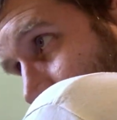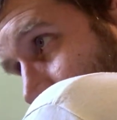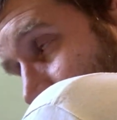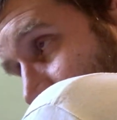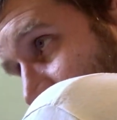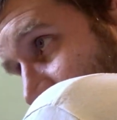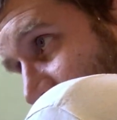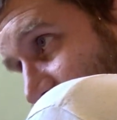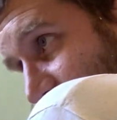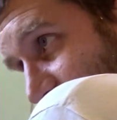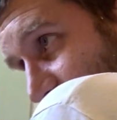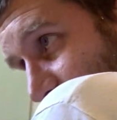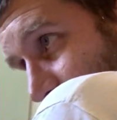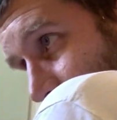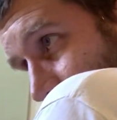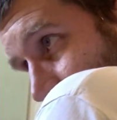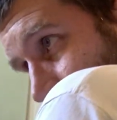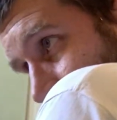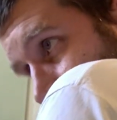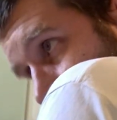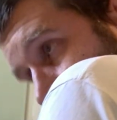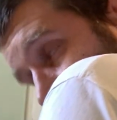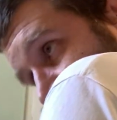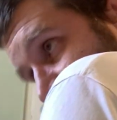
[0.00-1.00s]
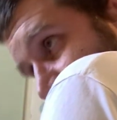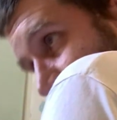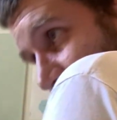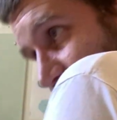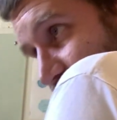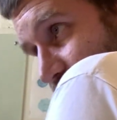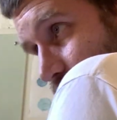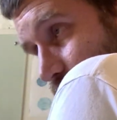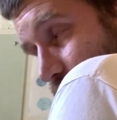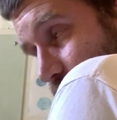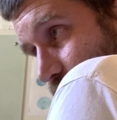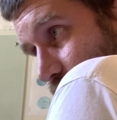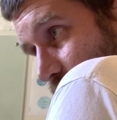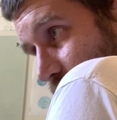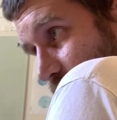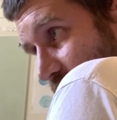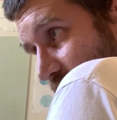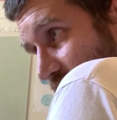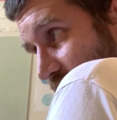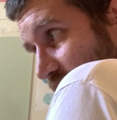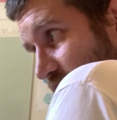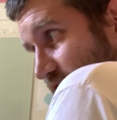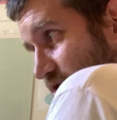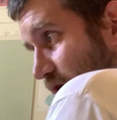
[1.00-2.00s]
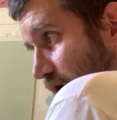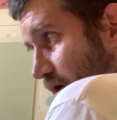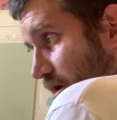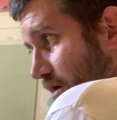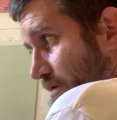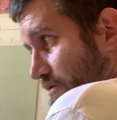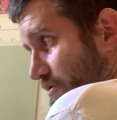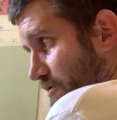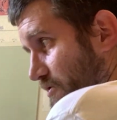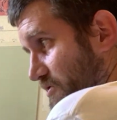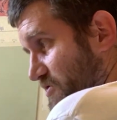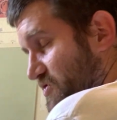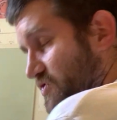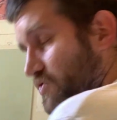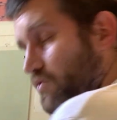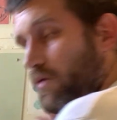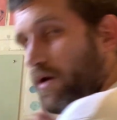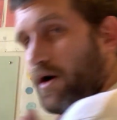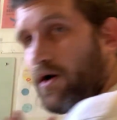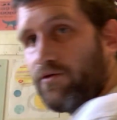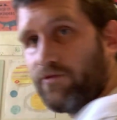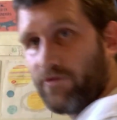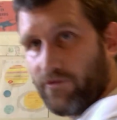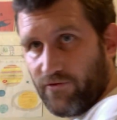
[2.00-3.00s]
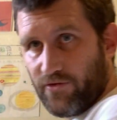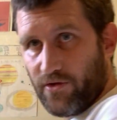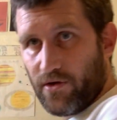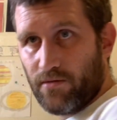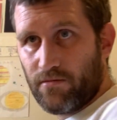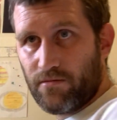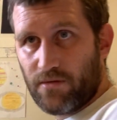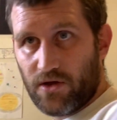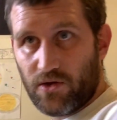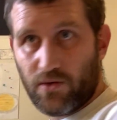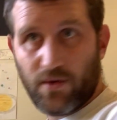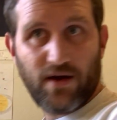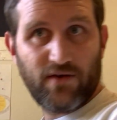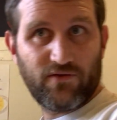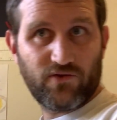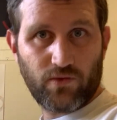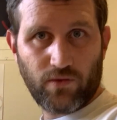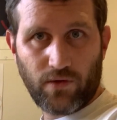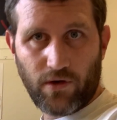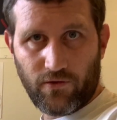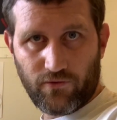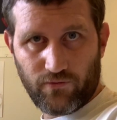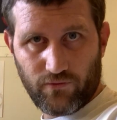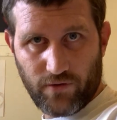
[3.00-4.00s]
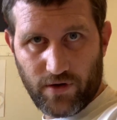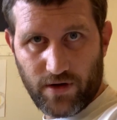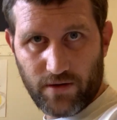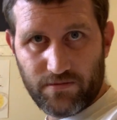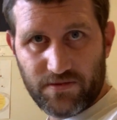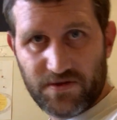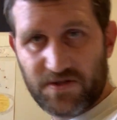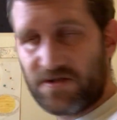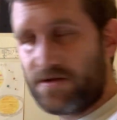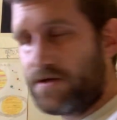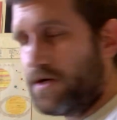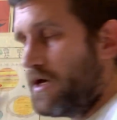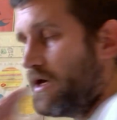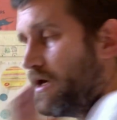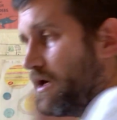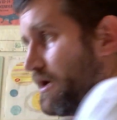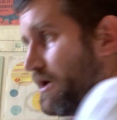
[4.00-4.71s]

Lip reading: because they're associated with the rib cage, and there's 12 of them, and you have 12 ribs.